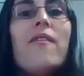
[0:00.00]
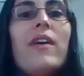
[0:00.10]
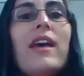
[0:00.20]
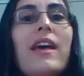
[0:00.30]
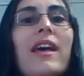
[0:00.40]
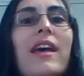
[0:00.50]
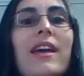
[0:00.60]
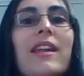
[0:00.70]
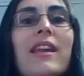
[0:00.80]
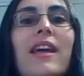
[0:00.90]

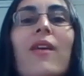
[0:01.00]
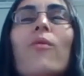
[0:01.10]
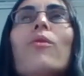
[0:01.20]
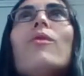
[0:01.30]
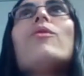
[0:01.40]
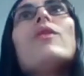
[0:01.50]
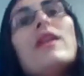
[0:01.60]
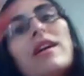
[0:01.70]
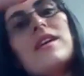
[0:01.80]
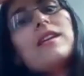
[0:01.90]
seven. Woo!
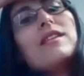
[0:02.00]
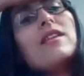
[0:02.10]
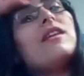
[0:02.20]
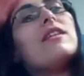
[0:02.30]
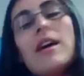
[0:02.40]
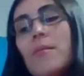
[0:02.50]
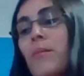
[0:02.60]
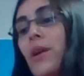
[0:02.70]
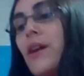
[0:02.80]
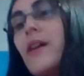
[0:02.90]
The
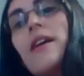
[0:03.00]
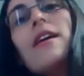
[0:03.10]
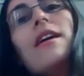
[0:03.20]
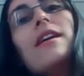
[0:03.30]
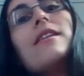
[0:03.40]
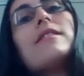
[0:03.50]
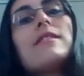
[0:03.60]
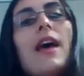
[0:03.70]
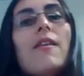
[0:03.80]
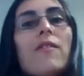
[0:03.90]
number
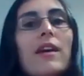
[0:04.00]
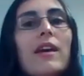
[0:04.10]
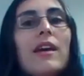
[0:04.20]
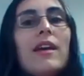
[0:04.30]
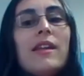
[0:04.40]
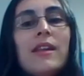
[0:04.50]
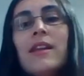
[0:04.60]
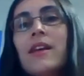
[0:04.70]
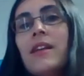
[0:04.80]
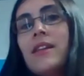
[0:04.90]

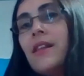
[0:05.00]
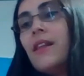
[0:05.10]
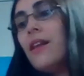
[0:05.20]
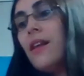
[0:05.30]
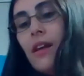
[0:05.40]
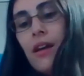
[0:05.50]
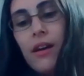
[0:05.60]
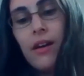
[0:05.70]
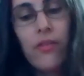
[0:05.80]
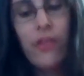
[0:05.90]
seven.
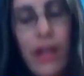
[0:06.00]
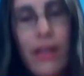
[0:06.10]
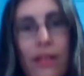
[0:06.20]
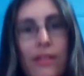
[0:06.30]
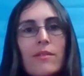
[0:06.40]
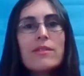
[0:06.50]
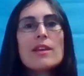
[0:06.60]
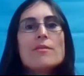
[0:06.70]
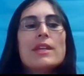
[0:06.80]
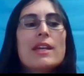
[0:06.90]
All right, let's do
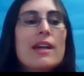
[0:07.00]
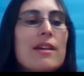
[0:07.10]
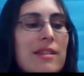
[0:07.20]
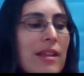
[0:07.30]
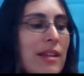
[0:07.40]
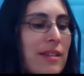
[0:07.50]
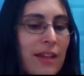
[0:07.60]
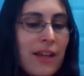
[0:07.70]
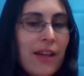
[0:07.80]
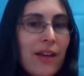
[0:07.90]
something else.
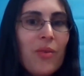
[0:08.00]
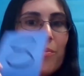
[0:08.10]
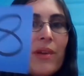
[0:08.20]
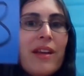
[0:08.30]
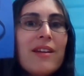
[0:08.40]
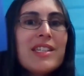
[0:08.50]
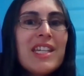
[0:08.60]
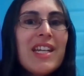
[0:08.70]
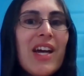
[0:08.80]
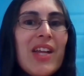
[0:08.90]
Let's see. Oh,
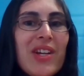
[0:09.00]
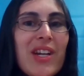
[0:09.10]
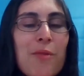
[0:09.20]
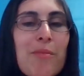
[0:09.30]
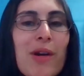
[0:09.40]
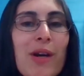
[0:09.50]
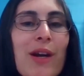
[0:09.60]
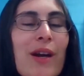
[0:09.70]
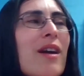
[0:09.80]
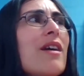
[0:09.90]
here's another
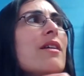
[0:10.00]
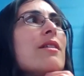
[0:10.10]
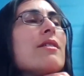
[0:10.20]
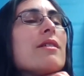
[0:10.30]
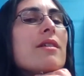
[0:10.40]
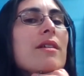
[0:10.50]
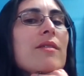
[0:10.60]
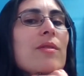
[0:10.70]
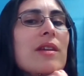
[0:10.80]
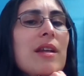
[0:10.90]
number.
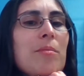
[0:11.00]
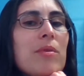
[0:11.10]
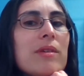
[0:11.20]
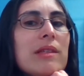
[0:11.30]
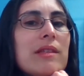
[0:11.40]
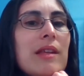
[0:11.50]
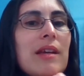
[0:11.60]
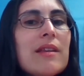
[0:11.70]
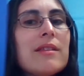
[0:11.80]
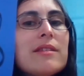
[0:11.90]
What number is
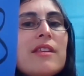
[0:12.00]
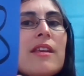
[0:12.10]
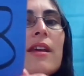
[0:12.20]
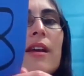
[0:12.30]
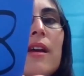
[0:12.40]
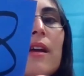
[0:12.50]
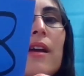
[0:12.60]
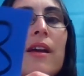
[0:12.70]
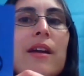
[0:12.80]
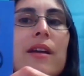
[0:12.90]
this?
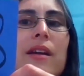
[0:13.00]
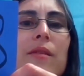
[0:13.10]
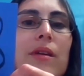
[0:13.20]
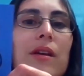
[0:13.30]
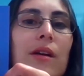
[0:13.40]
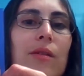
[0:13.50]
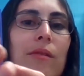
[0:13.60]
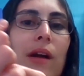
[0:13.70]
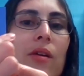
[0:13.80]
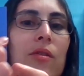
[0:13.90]
Here we
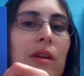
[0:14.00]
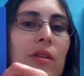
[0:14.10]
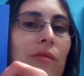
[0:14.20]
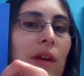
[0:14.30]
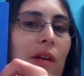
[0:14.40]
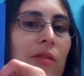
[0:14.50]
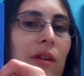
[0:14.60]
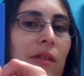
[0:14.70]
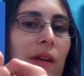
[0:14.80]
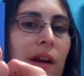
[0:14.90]
go, round and
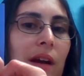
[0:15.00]
round and